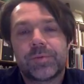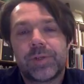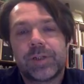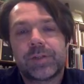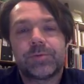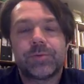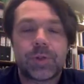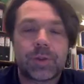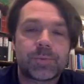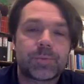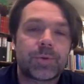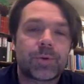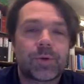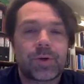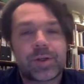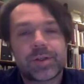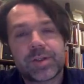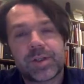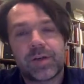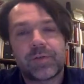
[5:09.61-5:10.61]
like
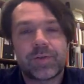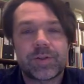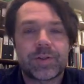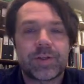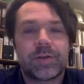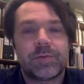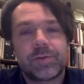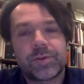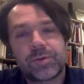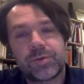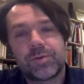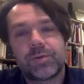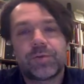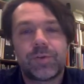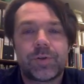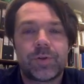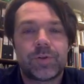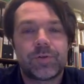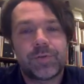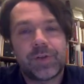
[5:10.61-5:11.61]

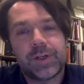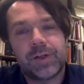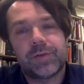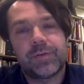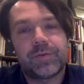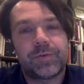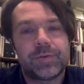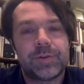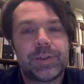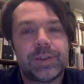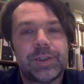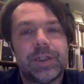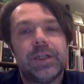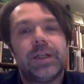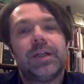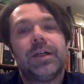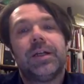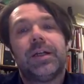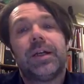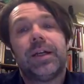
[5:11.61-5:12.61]

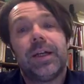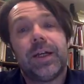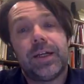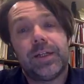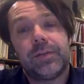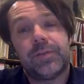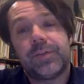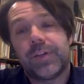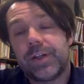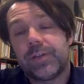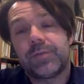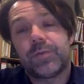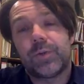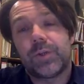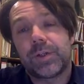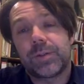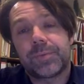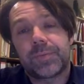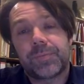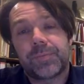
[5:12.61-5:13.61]

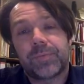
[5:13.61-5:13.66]
1.7724538851.